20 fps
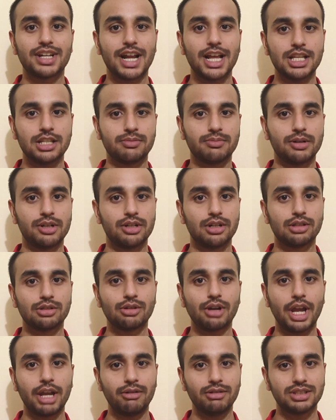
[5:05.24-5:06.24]
grasp it. So
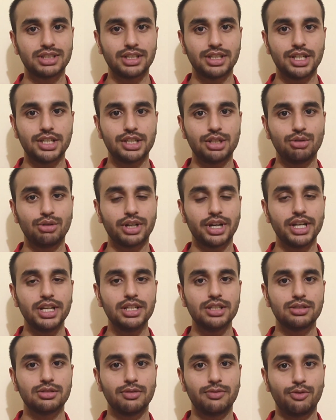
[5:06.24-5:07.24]
I would suggest you
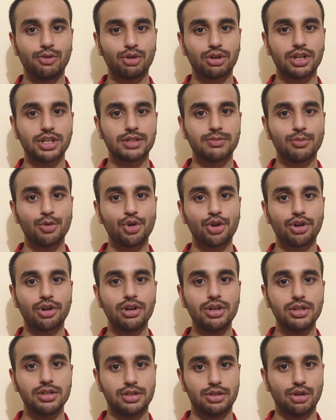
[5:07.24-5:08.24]
guys to focus more
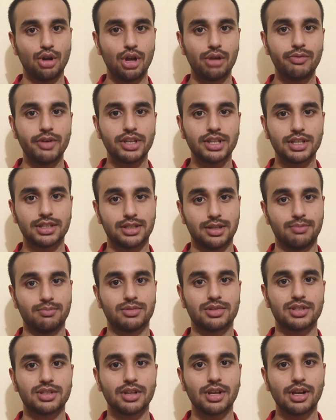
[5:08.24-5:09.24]
on solving the
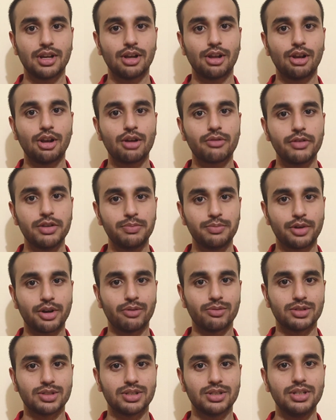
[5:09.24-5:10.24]
sums along with
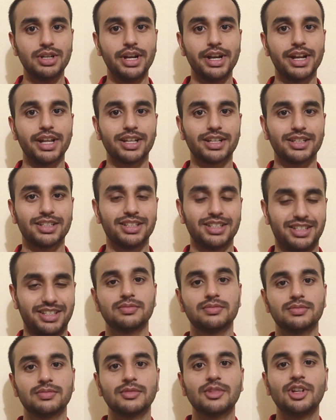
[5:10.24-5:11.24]
provision
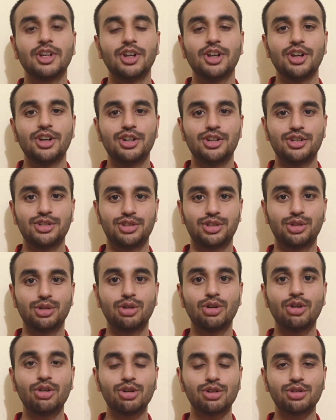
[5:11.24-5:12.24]
reading.
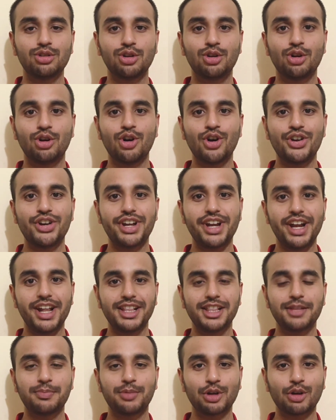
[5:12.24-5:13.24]
To go on
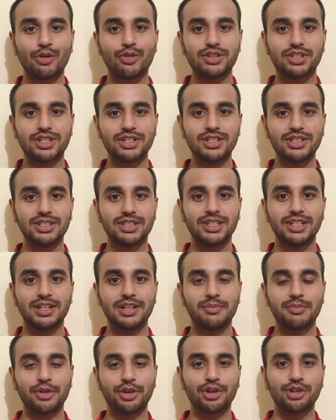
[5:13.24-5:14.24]
reading the provisions,
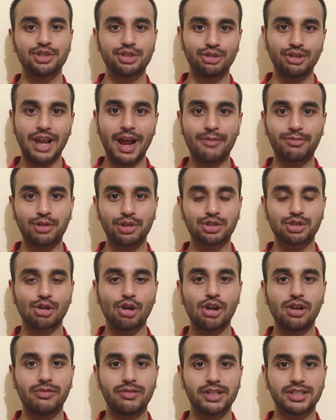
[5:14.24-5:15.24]
because you will have to
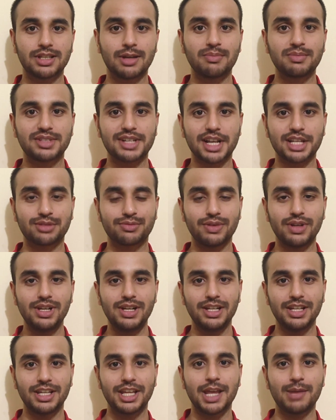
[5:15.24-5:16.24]
solve the sums as well.
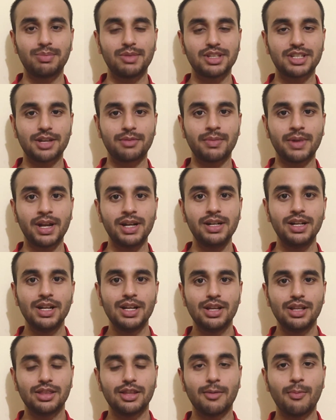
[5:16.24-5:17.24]
Keep this in mind.
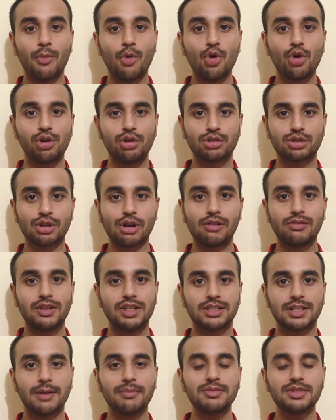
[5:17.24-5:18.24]
The more you solve
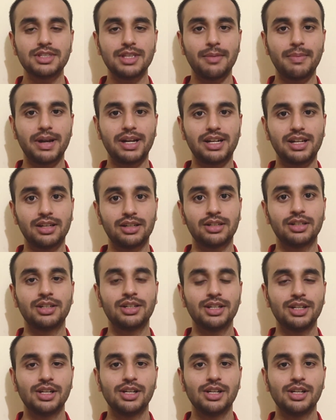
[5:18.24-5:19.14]
the sums, the better.